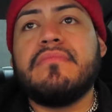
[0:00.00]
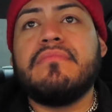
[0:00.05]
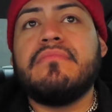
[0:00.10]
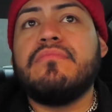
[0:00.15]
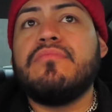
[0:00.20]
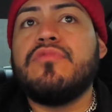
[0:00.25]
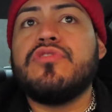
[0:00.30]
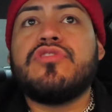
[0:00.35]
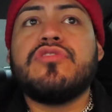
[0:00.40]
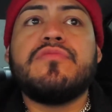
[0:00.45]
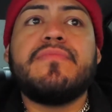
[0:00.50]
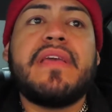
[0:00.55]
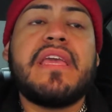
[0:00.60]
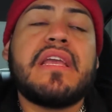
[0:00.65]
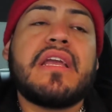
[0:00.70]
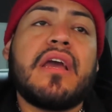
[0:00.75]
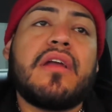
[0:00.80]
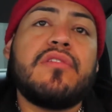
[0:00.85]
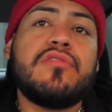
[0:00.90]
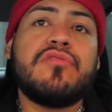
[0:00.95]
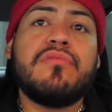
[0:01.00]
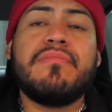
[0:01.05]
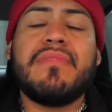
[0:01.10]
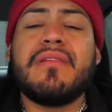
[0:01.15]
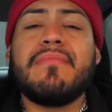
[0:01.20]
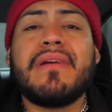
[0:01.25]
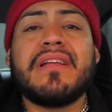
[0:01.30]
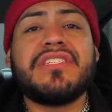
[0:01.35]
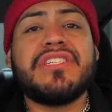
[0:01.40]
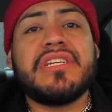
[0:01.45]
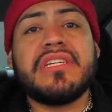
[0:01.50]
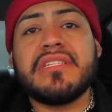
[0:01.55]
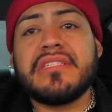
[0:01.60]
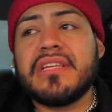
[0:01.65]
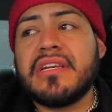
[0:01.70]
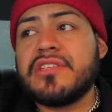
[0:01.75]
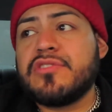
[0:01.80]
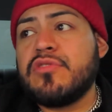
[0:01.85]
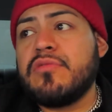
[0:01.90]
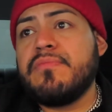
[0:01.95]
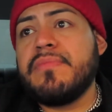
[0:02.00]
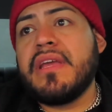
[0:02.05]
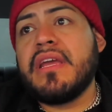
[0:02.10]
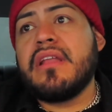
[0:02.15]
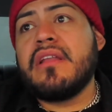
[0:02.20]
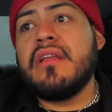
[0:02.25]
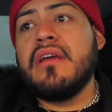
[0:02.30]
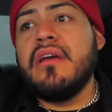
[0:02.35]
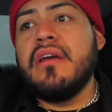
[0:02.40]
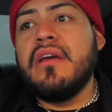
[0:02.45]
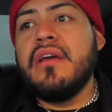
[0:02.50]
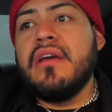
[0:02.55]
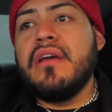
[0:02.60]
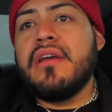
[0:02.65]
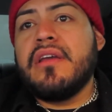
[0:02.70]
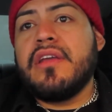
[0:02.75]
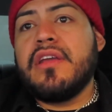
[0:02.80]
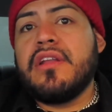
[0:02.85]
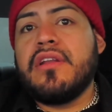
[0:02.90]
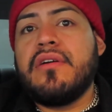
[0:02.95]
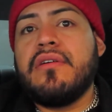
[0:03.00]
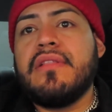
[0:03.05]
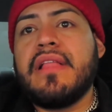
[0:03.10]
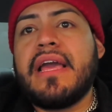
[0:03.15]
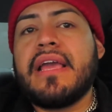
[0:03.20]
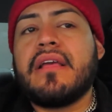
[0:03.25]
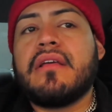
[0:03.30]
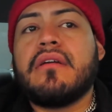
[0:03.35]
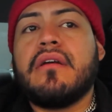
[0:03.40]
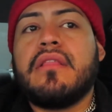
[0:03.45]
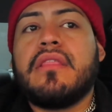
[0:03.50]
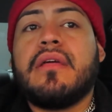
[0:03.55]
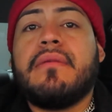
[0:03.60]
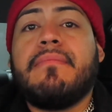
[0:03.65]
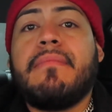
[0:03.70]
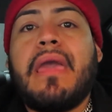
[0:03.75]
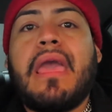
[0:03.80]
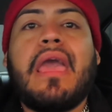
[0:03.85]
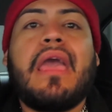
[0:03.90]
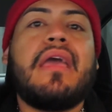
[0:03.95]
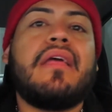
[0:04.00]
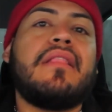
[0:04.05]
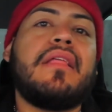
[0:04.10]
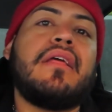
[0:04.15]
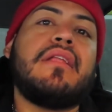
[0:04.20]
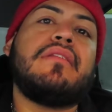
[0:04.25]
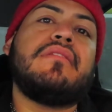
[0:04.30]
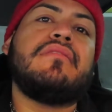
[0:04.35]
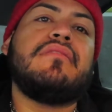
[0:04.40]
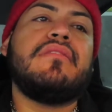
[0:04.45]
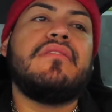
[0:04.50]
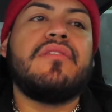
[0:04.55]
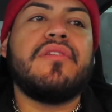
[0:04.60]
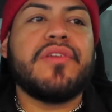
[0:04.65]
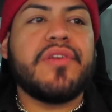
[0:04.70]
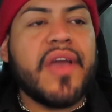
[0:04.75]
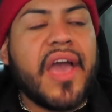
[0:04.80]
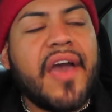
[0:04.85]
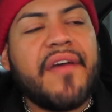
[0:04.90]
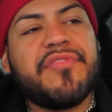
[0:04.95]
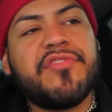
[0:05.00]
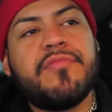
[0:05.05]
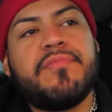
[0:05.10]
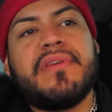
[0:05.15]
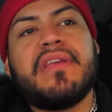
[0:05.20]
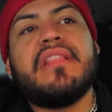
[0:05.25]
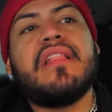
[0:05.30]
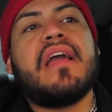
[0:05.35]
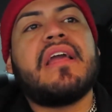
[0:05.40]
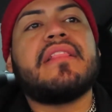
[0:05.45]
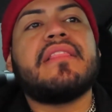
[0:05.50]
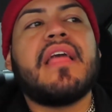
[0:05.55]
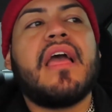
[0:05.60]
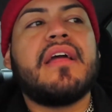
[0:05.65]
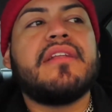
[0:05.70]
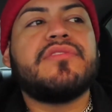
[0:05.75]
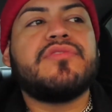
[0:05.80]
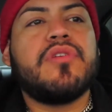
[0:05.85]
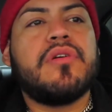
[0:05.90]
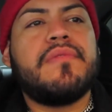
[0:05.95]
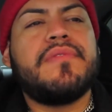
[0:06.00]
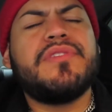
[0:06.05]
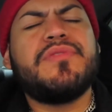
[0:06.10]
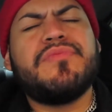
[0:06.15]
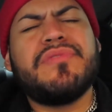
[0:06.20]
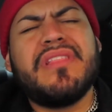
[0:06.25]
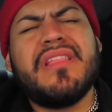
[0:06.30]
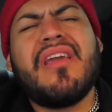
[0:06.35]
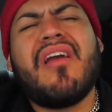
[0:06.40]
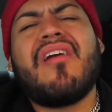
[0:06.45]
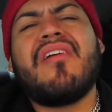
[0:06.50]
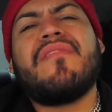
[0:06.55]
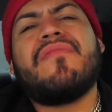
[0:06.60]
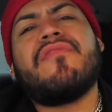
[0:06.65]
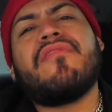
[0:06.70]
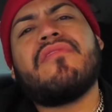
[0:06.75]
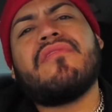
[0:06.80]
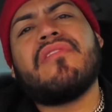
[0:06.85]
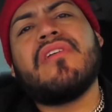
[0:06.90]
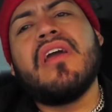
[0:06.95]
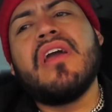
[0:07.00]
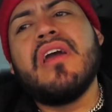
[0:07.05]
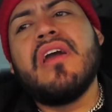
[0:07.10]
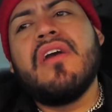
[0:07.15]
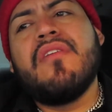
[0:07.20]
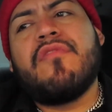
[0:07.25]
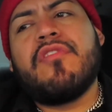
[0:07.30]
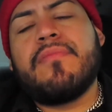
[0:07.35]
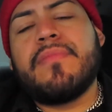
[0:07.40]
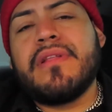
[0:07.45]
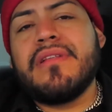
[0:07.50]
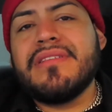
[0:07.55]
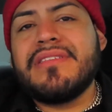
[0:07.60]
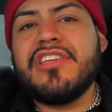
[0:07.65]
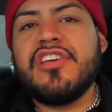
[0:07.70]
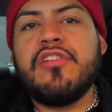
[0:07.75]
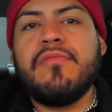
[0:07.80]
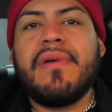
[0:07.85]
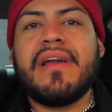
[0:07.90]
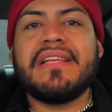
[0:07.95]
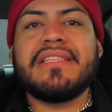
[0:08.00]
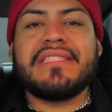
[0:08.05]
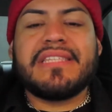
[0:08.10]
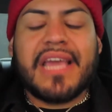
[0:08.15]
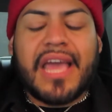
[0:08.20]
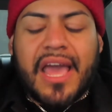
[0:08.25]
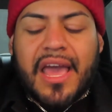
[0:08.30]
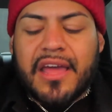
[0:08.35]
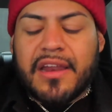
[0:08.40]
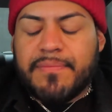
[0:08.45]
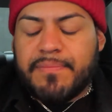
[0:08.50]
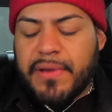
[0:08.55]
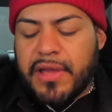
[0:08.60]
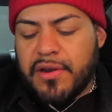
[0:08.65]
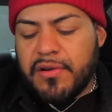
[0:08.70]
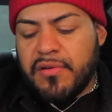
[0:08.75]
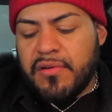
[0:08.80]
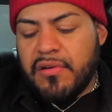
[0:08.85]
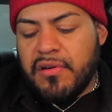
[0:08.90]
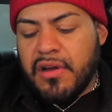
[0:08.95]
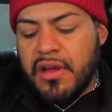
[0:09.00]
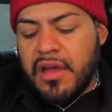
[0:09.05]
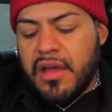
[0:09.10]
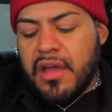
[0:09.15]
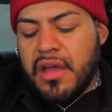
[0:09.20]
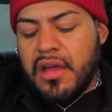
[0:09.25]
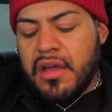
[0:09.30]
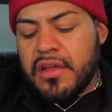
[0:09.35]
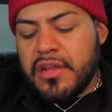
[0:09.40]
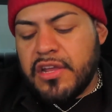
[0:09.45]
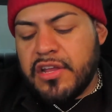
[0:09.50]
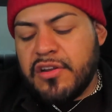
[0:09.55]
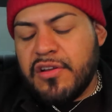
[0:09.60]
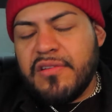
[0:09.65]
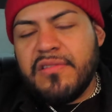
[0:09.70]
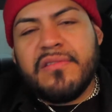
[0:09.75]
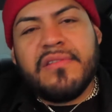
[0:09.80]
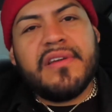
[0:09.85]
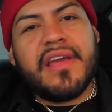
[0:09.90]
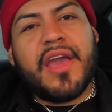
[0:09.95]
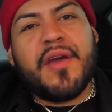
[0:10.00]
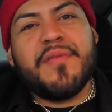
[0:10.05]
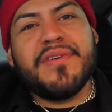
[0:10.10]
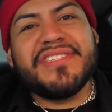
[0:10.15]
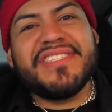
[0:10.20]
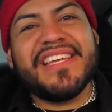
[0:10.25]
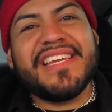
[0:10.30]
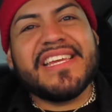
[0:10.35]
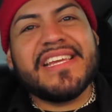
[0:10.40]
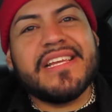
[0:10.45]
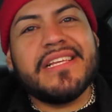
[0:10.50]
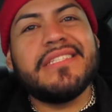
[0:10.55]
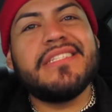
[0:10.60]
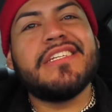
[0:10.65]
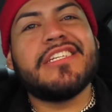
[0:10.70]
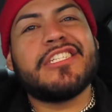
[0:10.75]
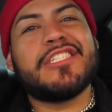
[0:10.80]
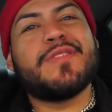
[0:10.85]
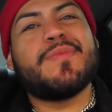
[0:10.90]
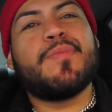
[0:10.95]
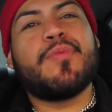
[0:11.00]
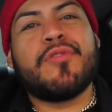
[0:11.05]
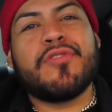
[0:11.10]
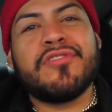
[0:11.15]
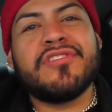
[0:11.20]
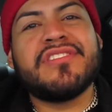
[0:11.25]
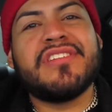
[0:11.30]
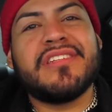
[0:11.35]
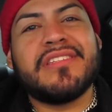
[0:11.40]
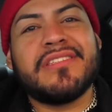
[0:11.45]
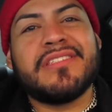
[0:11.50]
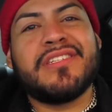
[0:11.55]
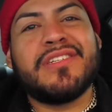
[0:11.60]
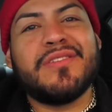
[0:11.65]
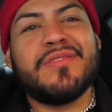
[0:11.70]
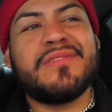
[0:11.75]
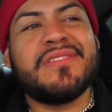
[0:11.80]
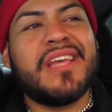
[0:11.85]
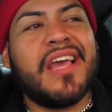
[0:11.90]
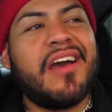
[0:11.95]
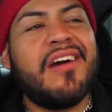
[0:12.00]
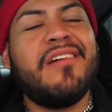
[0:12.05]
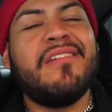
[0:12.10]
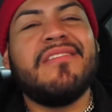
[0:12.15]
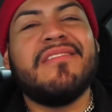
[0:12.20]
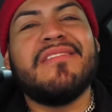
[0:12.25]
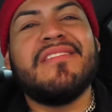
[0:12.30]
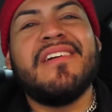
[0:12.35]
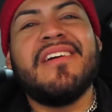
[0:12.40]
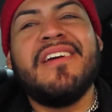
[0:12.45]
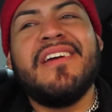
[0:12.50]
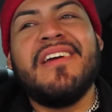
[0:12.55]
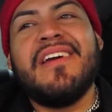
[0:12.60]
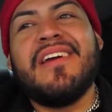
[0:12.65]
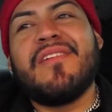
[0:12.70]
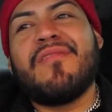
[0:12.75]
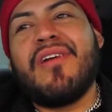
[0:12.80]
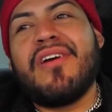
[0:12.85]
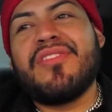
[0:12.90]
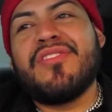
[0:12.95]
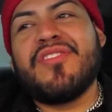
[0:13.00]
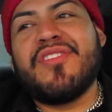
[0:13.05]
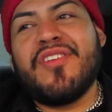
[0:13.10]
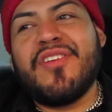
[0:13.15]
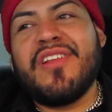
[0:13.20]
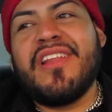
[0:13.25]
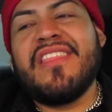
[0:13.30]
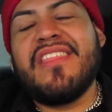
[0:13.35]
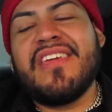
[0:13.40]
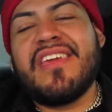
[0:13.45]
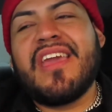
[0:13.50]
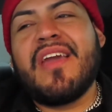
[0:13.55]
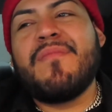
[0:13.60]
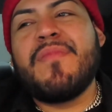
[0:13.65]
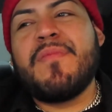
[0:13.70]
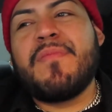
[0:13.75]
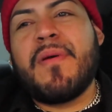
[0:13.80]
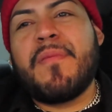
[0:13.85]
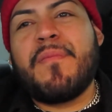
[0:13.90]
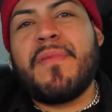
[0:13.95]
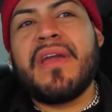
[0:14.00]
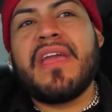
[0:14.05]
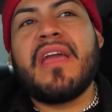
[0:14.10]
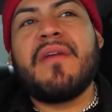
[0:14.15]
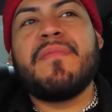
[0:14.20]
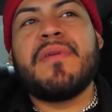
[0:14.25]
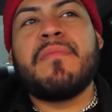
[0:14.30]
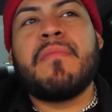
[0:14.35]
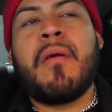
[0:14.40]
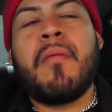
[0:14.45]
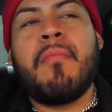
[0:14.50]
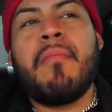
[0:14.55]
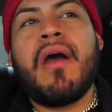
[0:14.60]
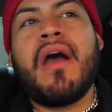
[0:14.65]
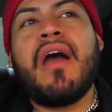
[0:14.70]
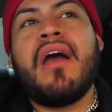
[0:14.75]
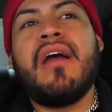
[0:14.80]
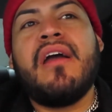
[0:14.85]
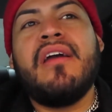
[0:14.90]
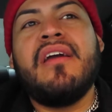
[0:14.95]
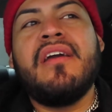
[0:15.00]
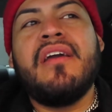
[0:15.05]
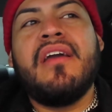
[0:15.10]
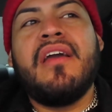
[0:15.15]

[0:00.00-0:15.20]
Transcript: muchos mexicanos son bien machistas, son bien, you know, like the man, and you know, you have to be like that. So it was really hard for for me to tell my dad, pero, you know, it was the easiest person to tell. Cuando yo le dije a mi papá y a mi mamá,